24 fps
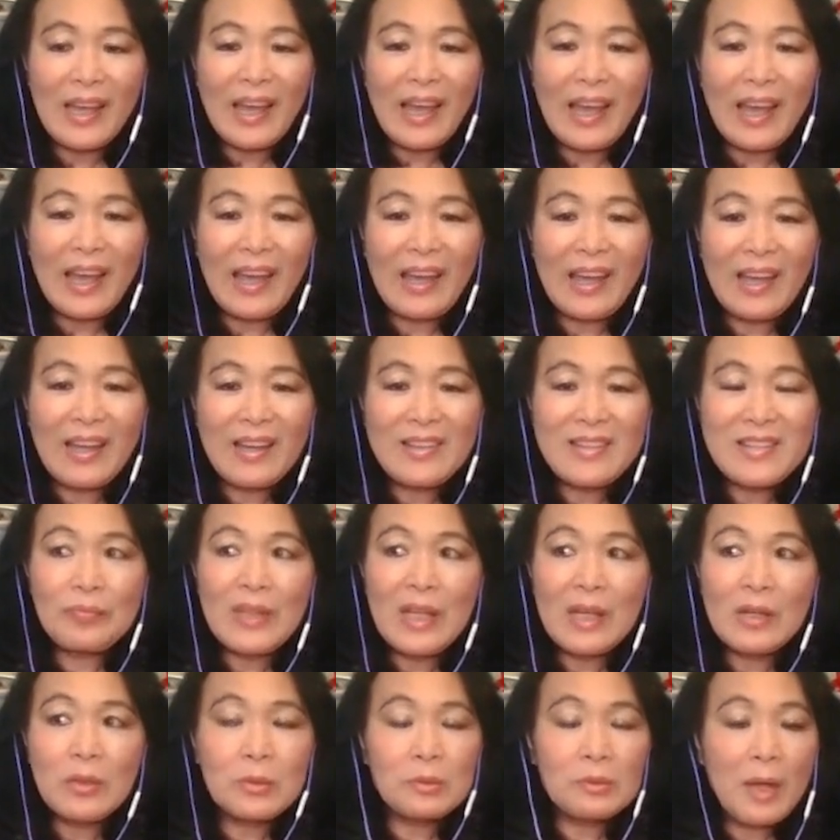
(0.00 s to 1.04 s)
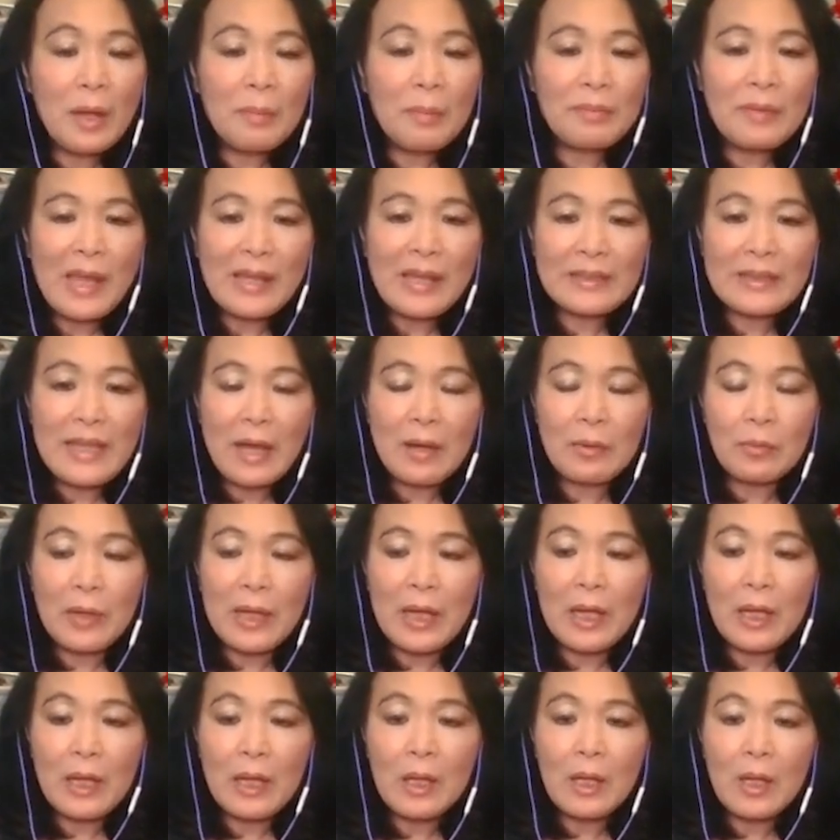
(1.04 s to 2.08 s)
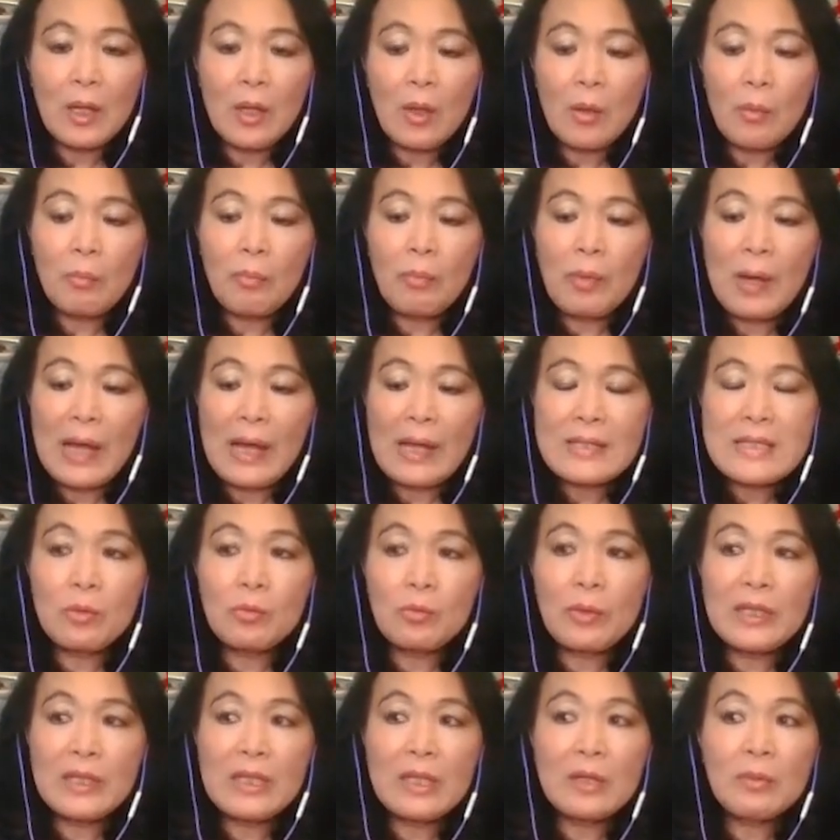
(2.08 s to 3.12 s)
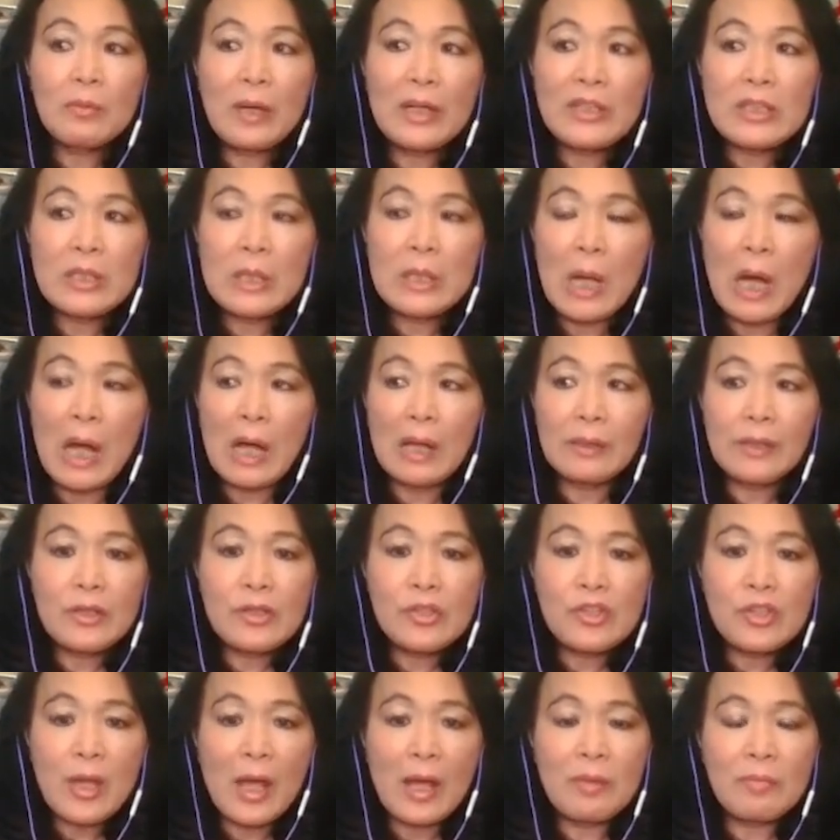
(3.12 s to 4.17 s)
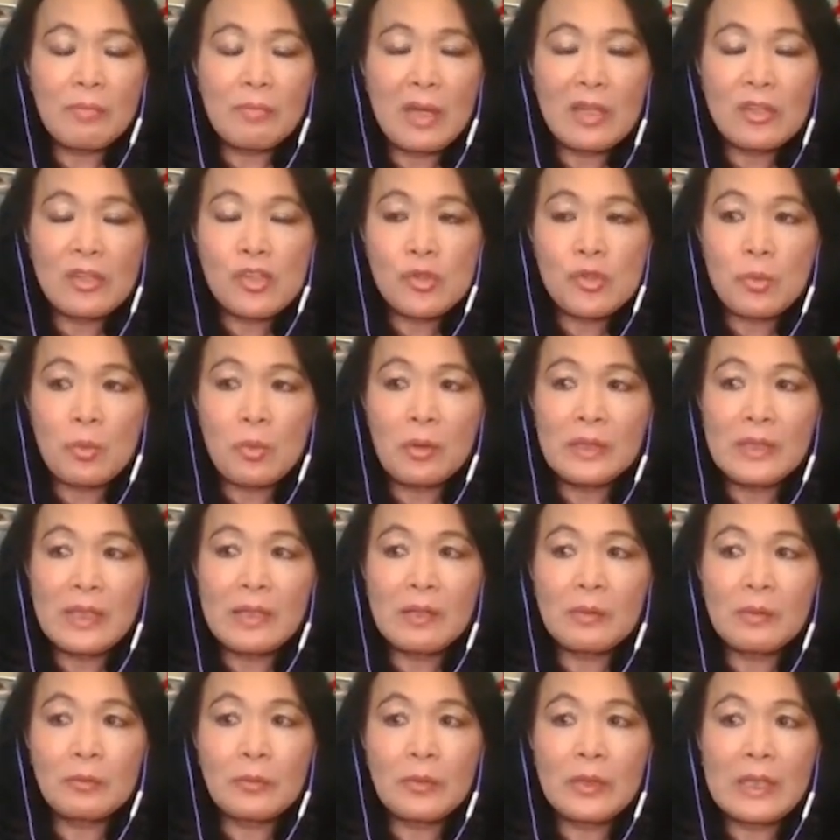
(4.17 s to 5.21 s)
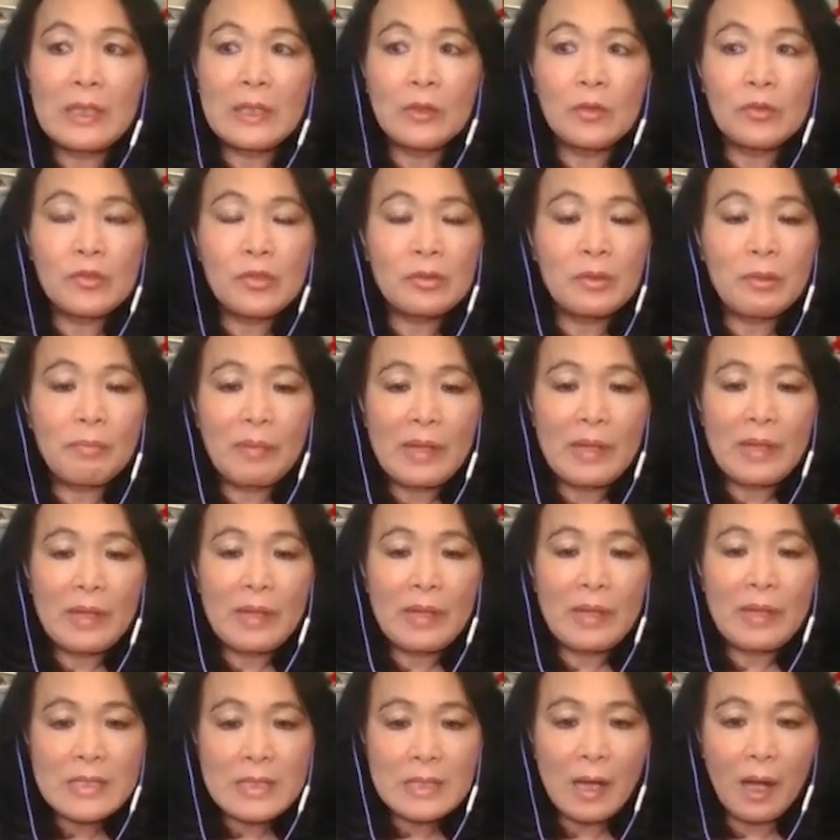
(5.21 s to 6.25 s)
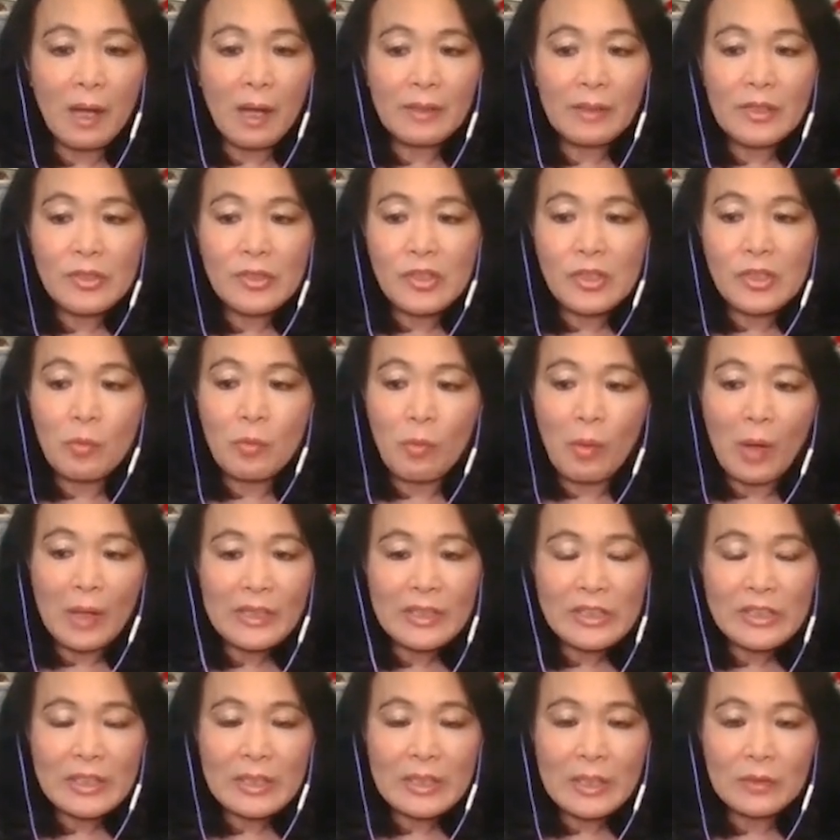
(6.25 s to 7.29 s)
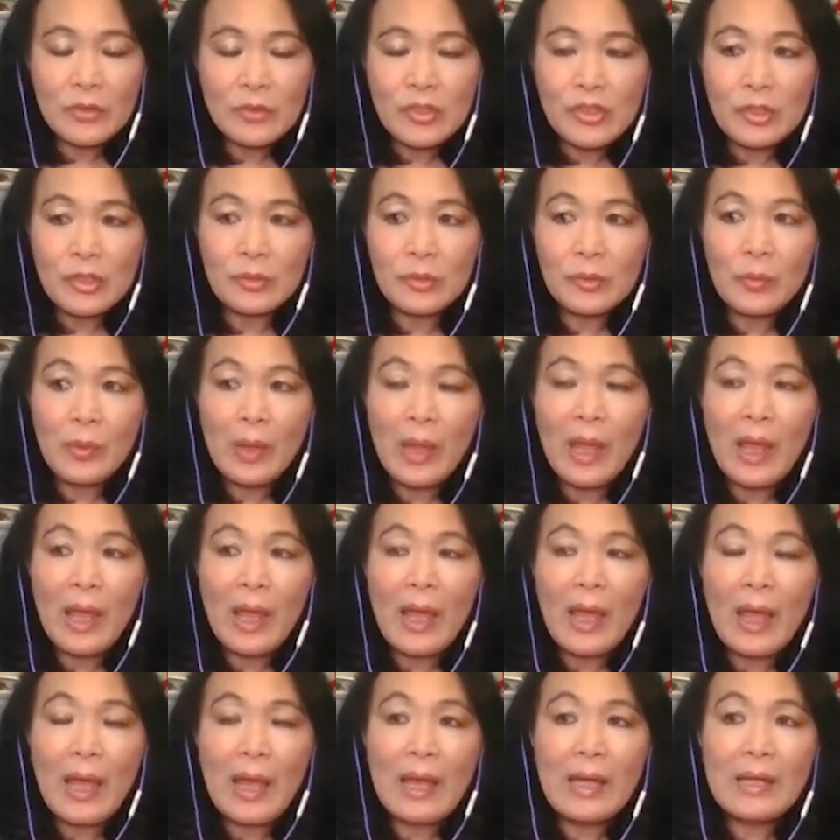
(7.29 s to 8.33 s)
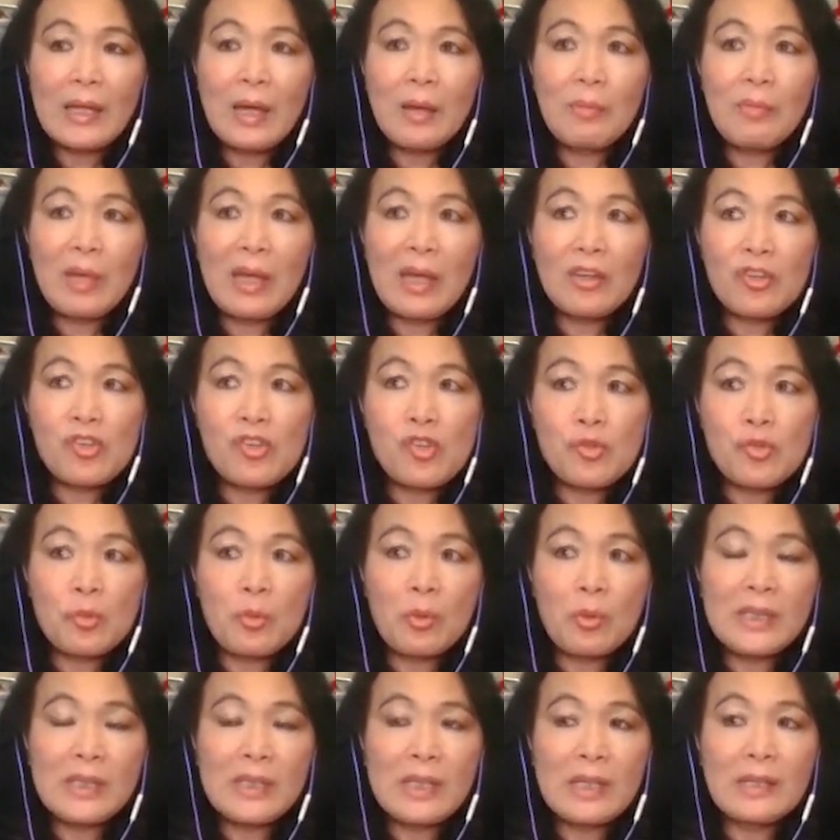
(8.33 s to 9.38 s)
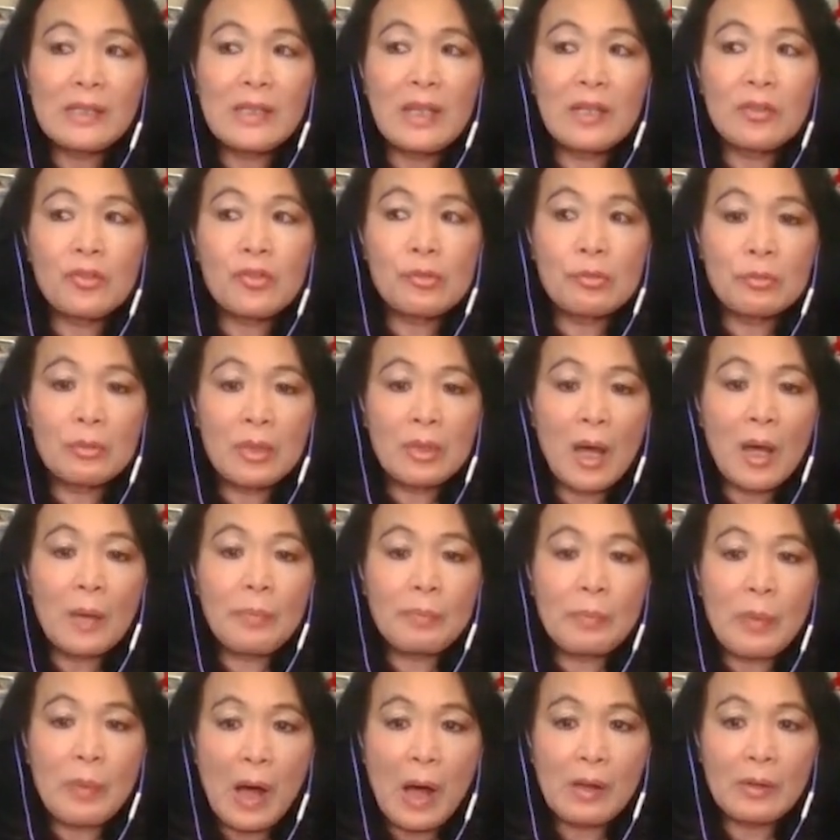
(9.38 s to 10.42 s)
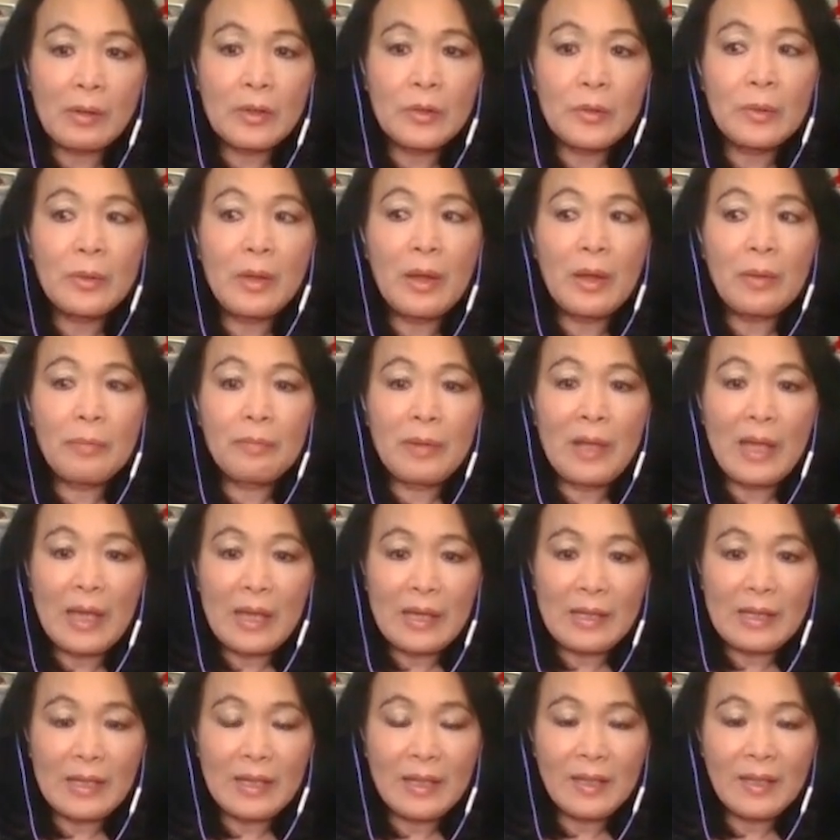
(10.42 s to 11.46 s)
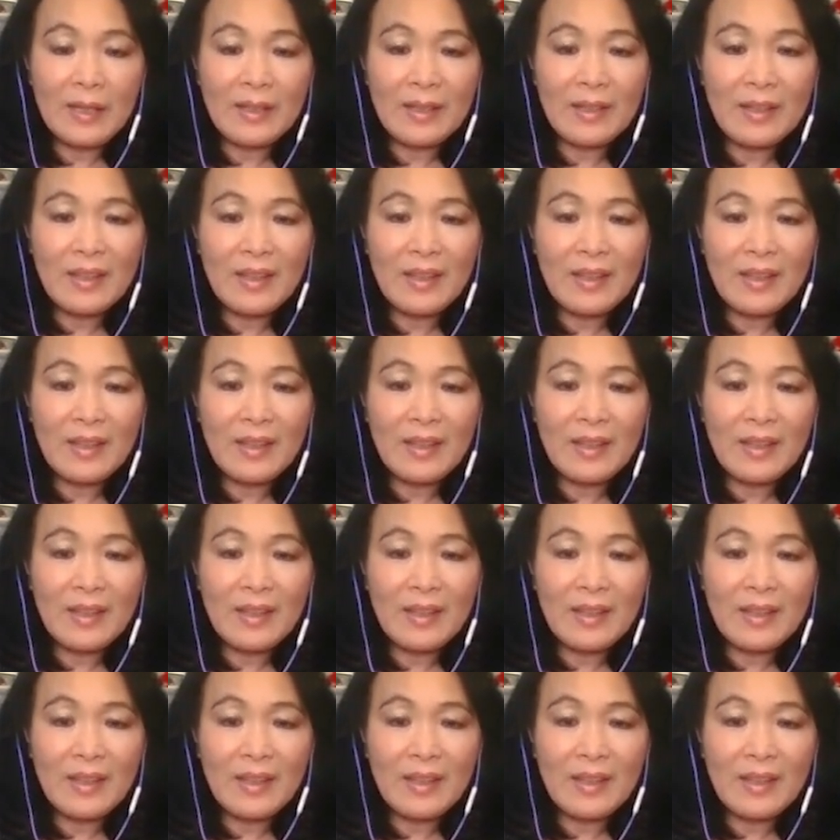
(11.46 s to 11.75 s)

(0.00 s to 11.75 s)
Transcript: And they grew up like that way. But when they went to college, I made sure they would go to the best college they wanted to go to. And I made it sure that they do not borrow a penny.